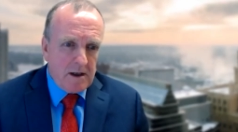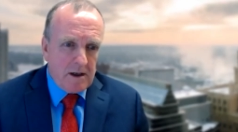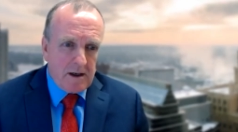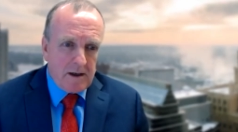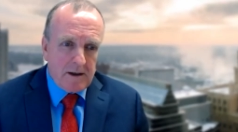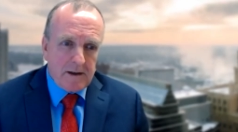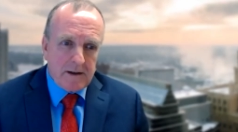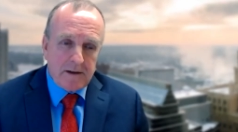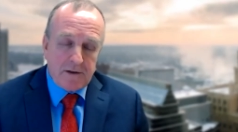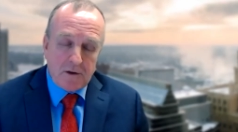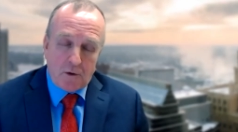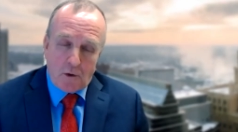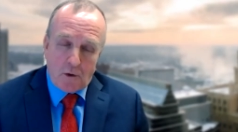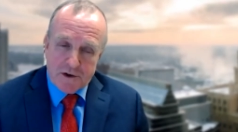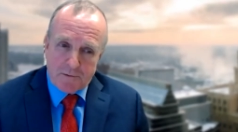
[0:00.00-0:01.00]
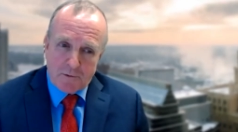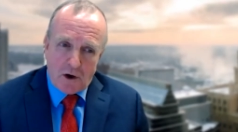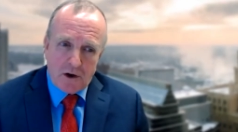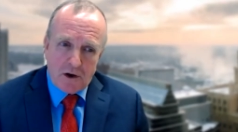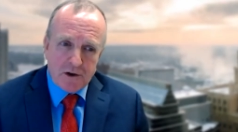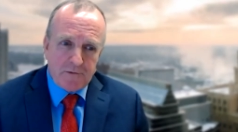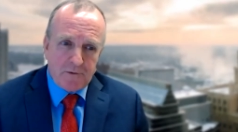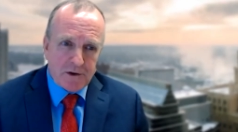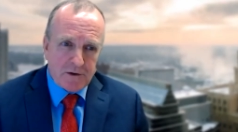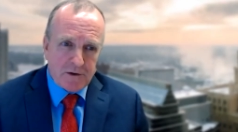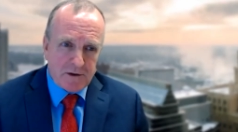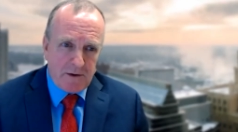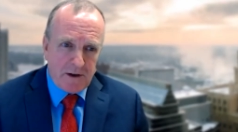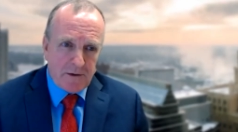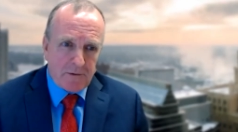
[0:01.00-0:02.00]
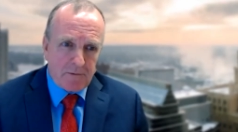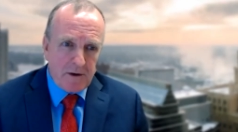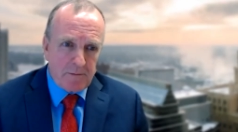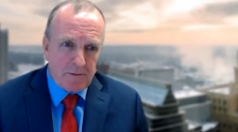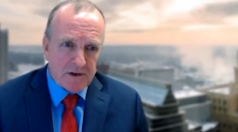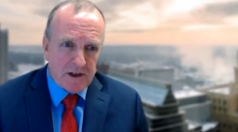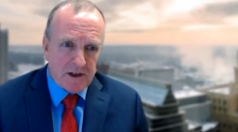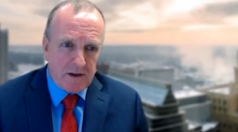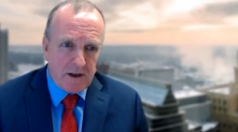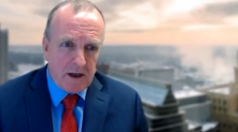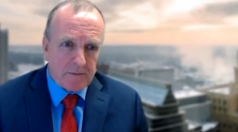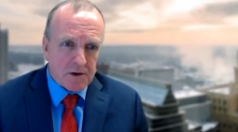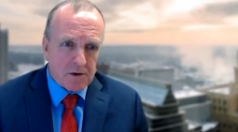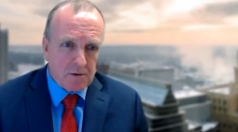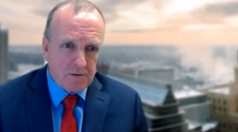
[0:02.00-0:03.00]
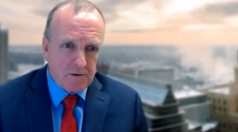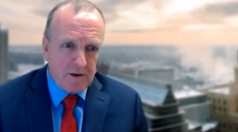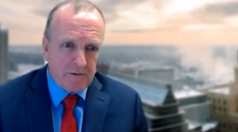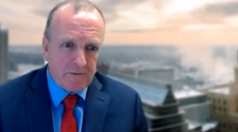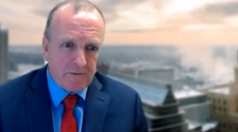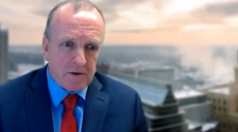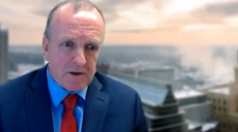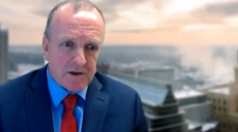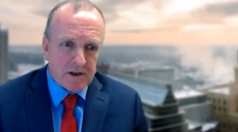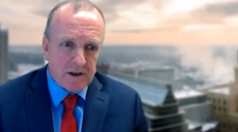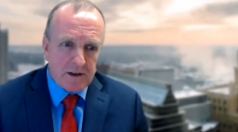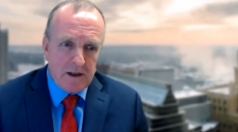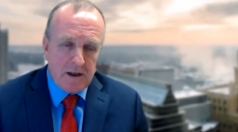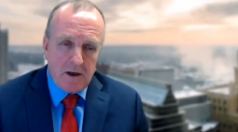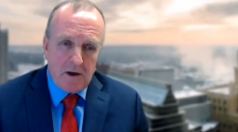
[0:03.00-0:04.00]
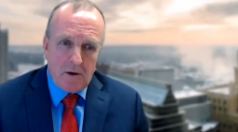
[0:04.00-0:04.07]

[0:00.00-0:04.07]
Uh, it did cause some controversy. It was about a three percent absolute difference, and